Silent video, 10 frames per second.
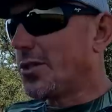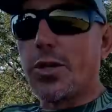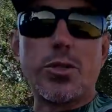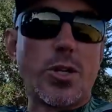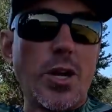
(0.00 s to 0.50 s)

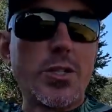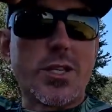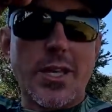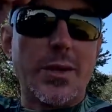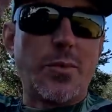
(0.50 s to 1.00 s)
So you saw
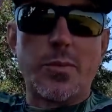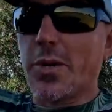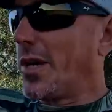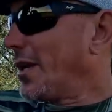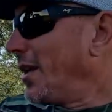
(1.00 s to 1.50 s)
us clean one.
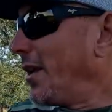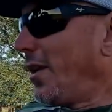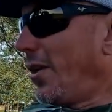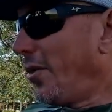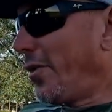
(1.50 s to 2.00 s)
We're going to clean
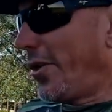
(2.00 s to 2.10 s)
all